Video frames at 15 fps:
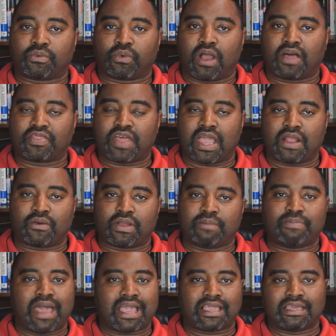the Roth IRA
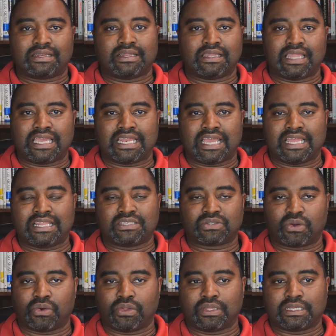back in the late 80s,
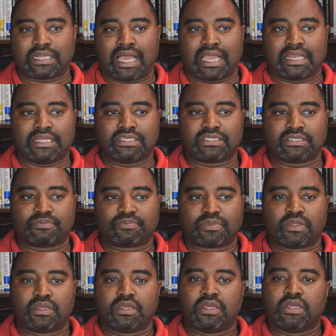early 90s.
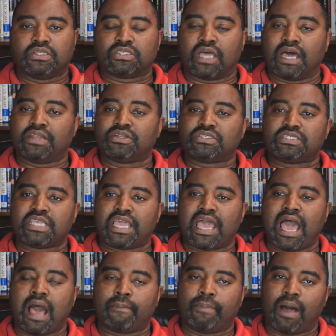To understand
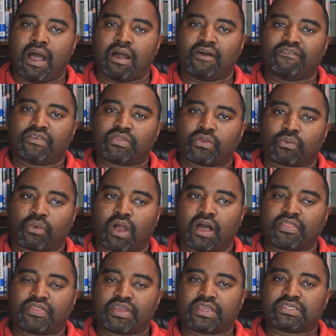how powerful the
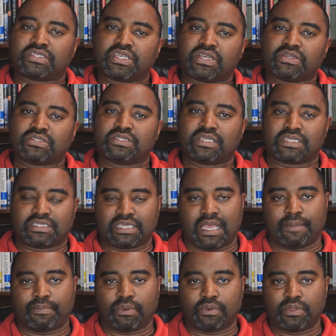Roth is, here's an
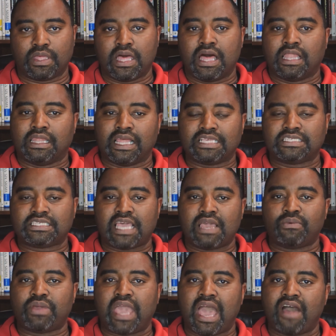example. Let's
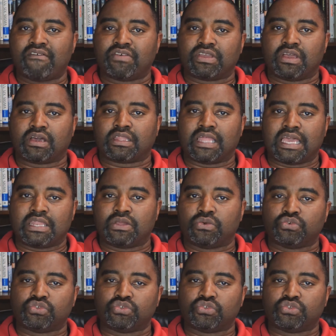say we have a young lady